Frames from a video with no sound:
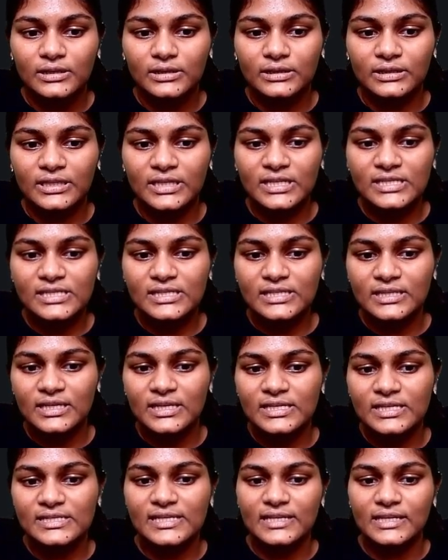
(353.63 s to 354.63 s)
This
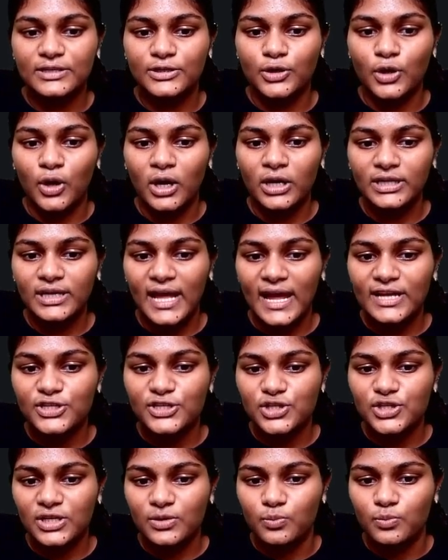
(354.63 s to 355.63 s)
is not
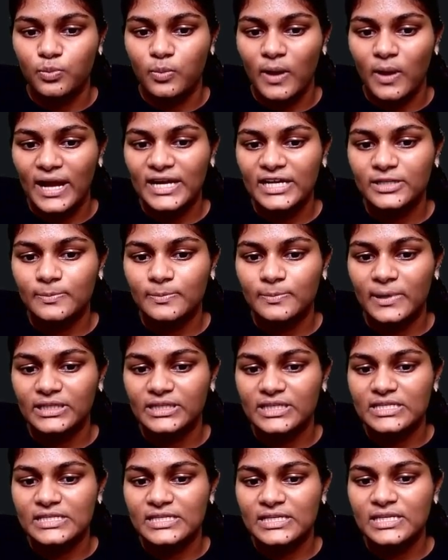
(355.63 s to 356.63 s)
actually white, but
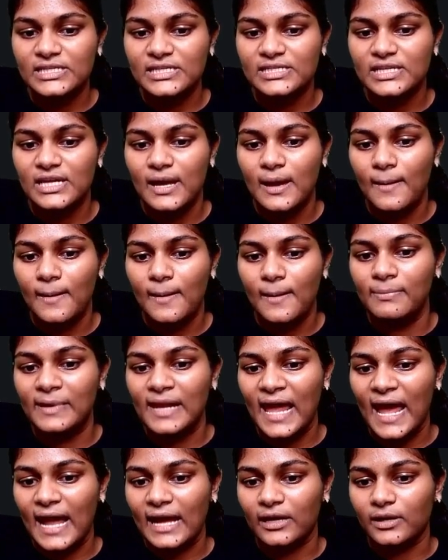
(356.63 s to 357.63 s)
this is
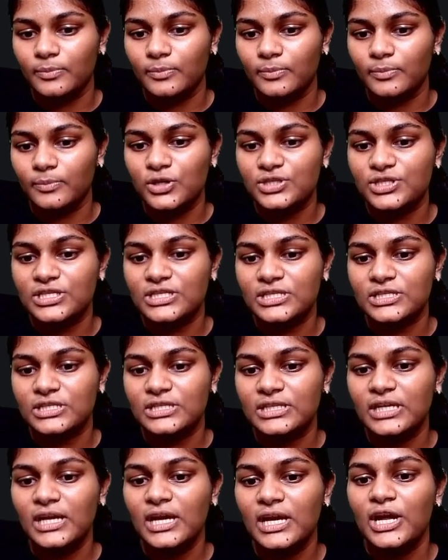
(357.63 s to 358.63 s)
black because this is
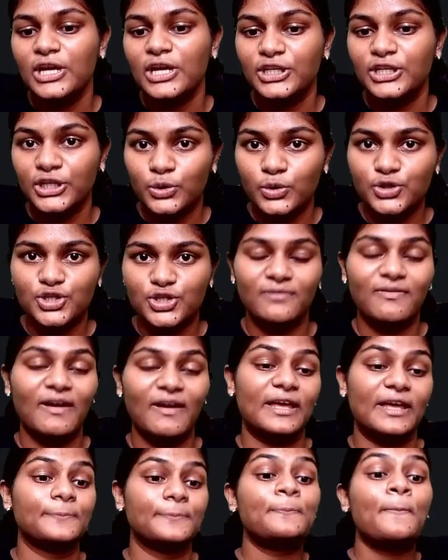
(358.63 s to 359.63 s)
the neutral
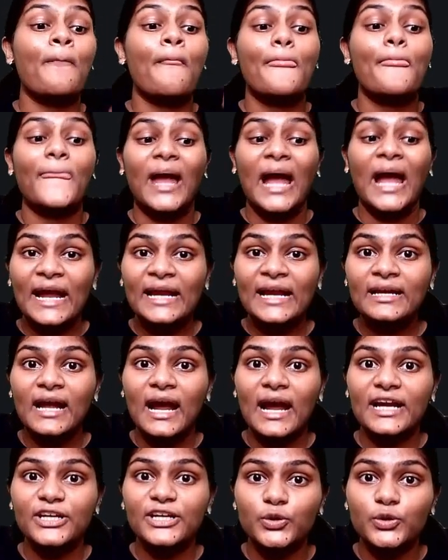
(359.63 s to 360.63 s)
wire. And
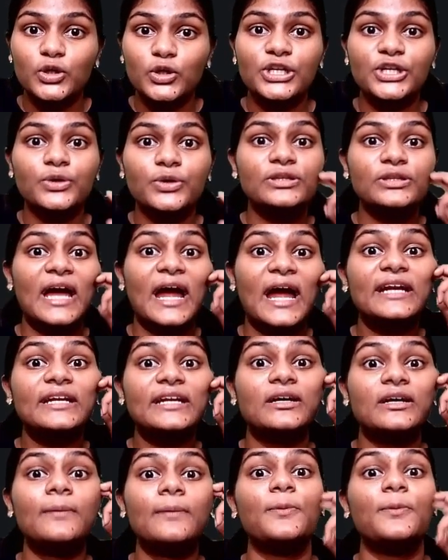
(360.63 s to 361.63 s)
I told you that
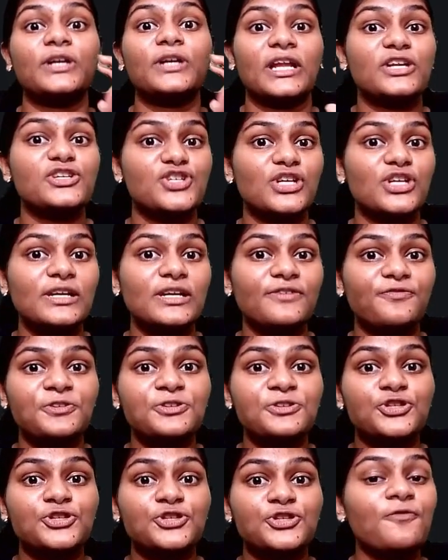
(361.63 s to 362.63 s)
a potential
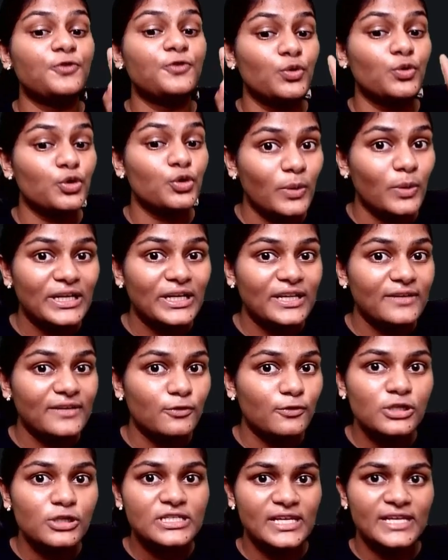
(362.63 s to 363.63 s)
difference of 220
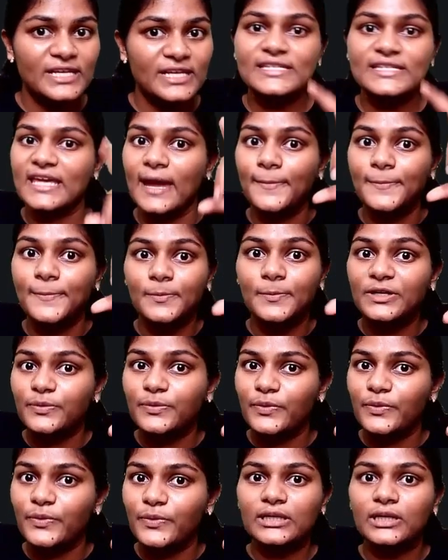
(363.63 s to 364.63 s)
volts is kept
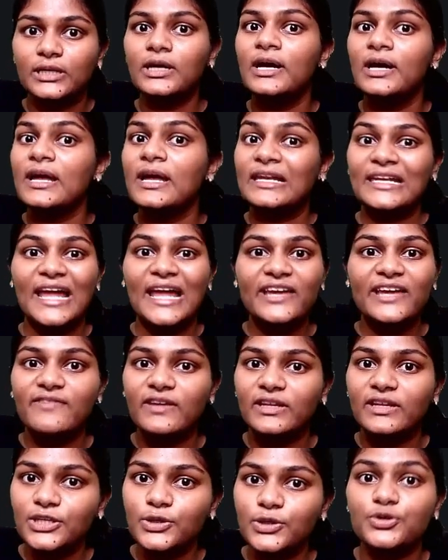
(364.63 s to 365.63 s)
between the live
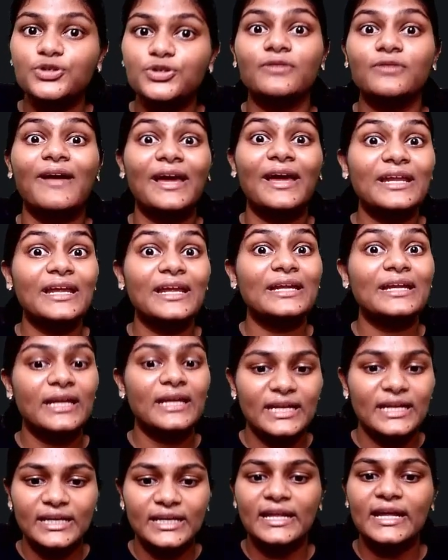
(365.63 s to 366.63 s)
and the neutral wire in
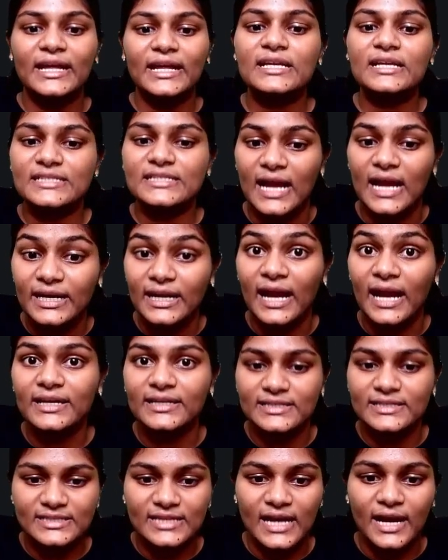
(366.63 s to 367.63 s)
India
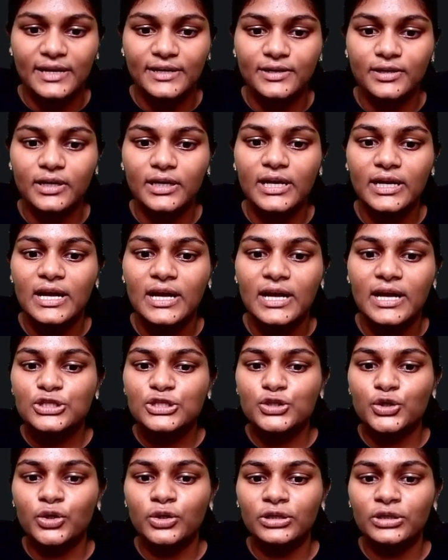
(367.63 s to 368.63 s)
at standard.
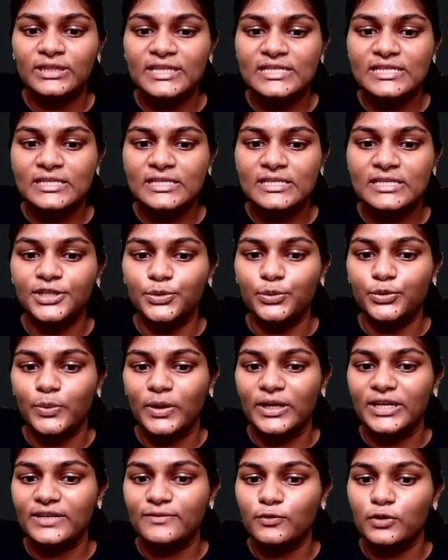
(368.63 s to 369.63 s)
So this is the
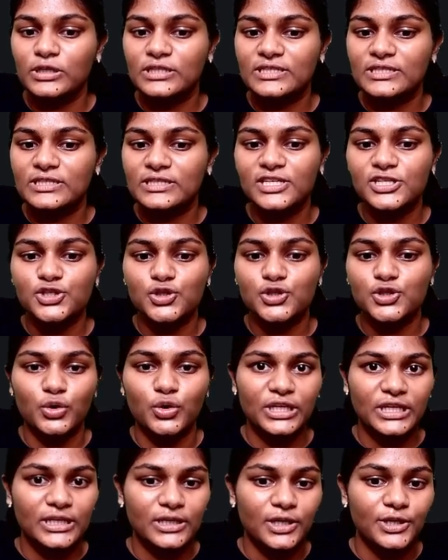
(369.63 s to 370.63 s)
220 volt that is
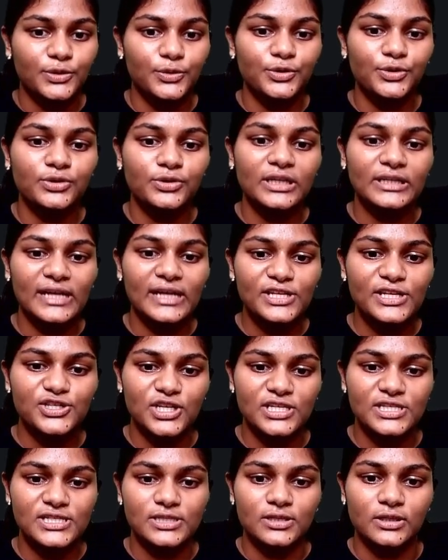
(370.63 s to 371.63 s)
shown here to you that I
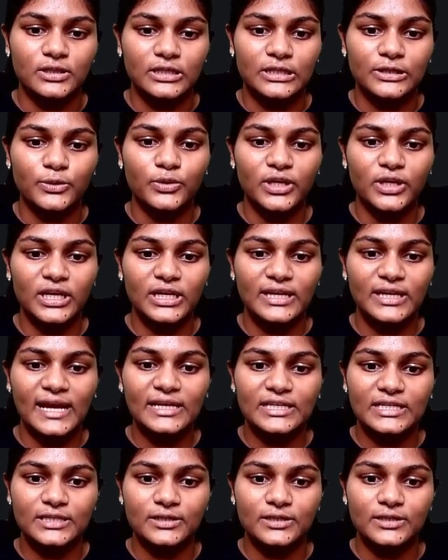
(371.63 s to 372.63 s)
just circled. Okay, right
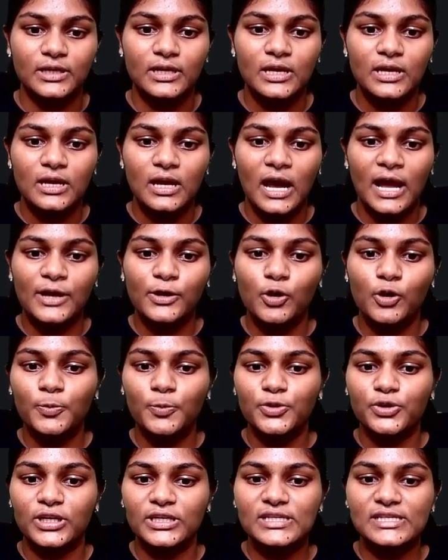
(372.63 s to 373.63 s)
here. I hope
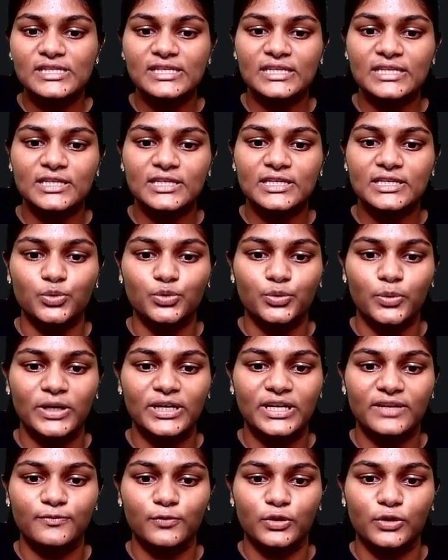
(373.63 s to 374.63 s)
you can see this
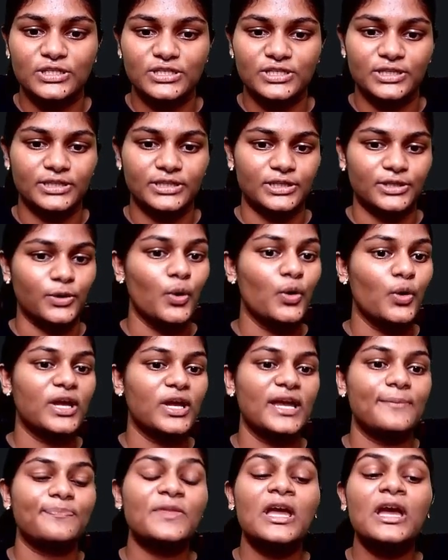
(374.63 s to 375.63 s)
220 volts written.
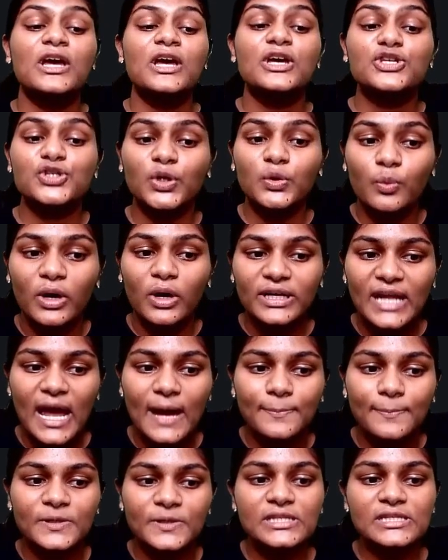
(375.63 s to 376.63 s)
Okay. So what
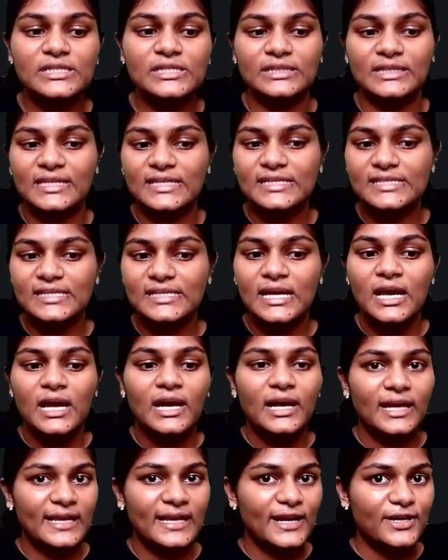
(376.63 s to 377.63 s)
happens? This
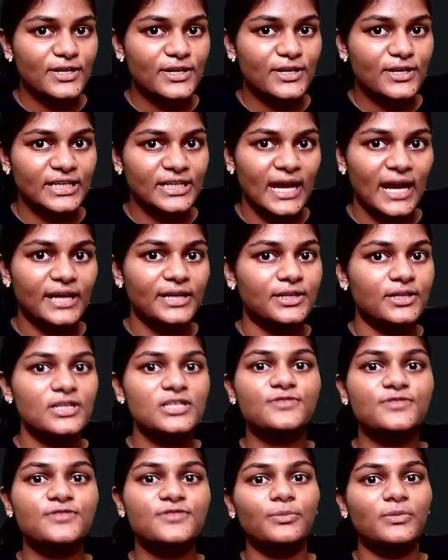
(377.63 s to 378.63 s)
electricity enters
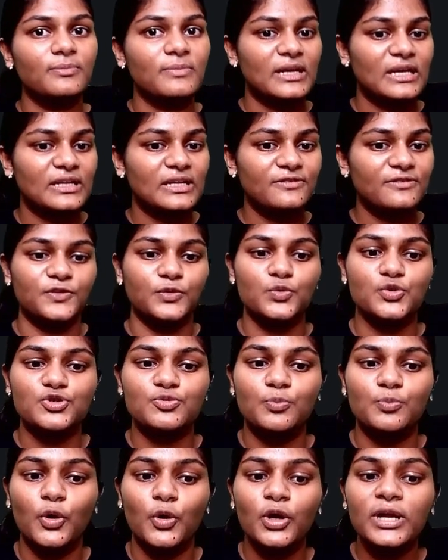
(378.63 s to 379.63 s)
from the main fuse
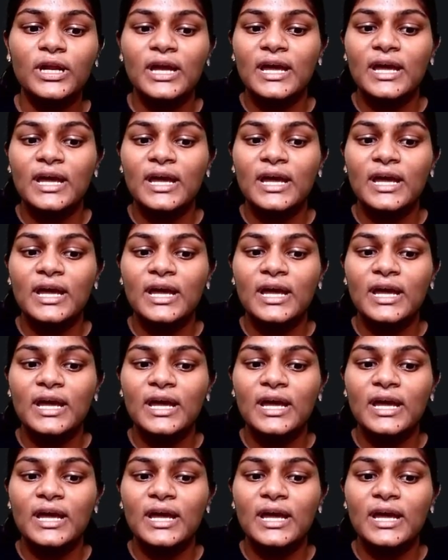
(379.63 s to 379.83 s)
board.